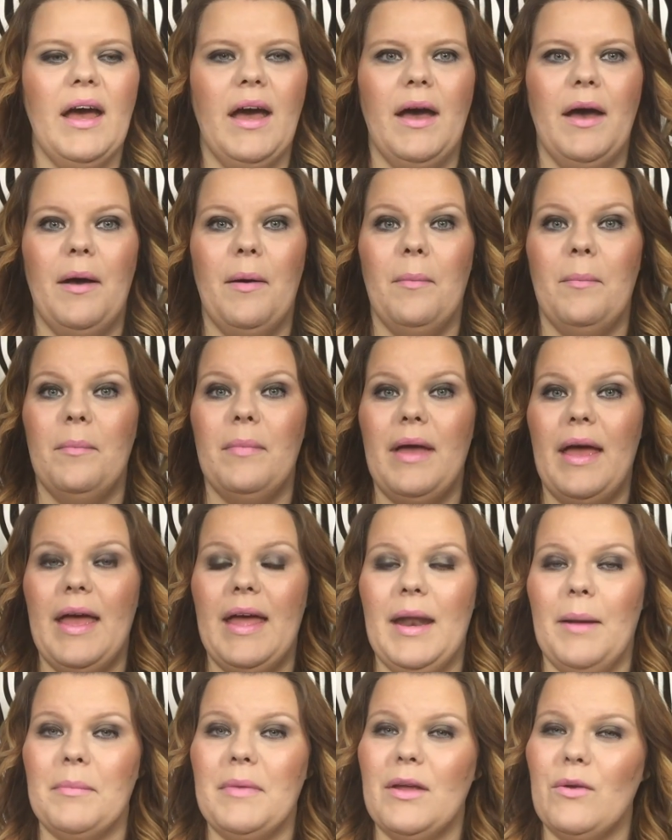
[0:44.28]
um,
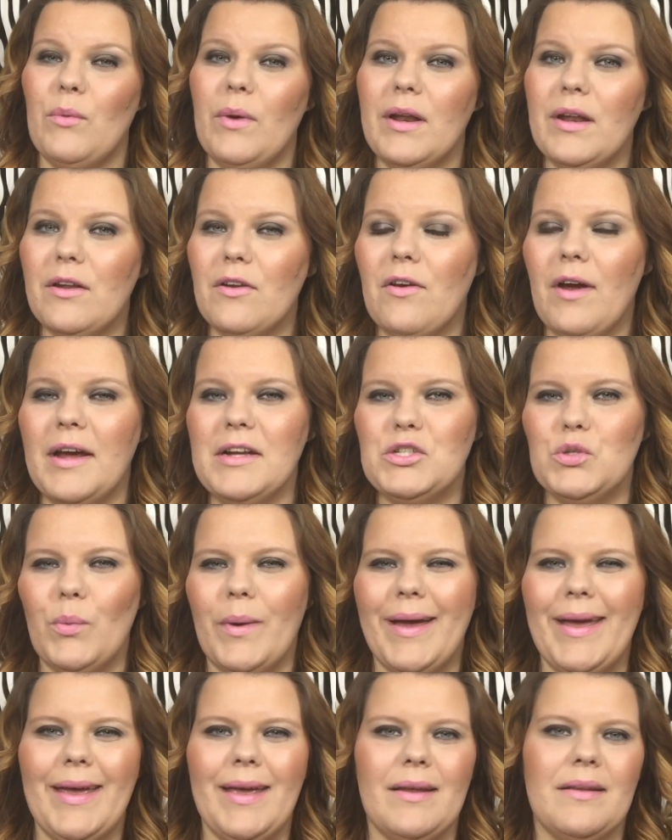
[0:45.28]
and I'm getting ready to
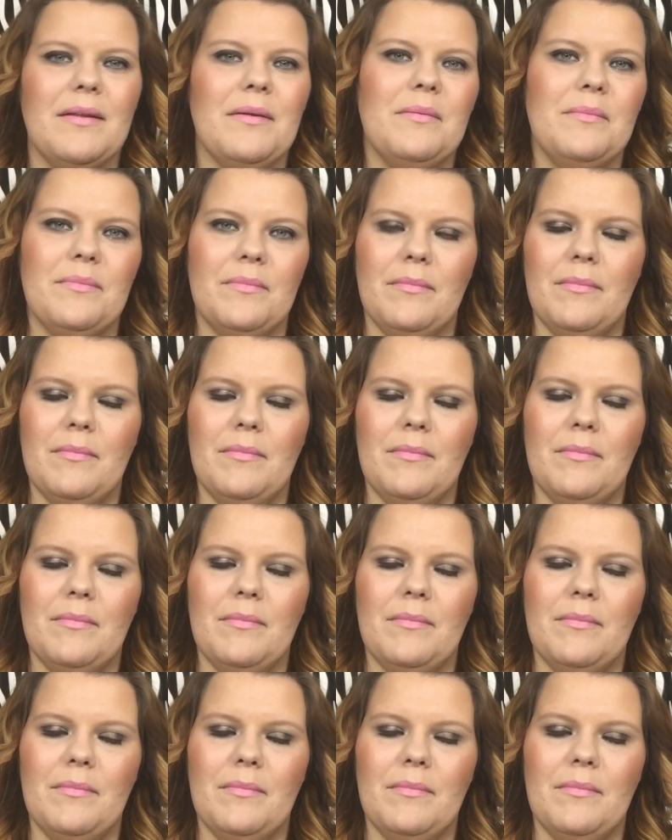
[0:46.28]
graduate.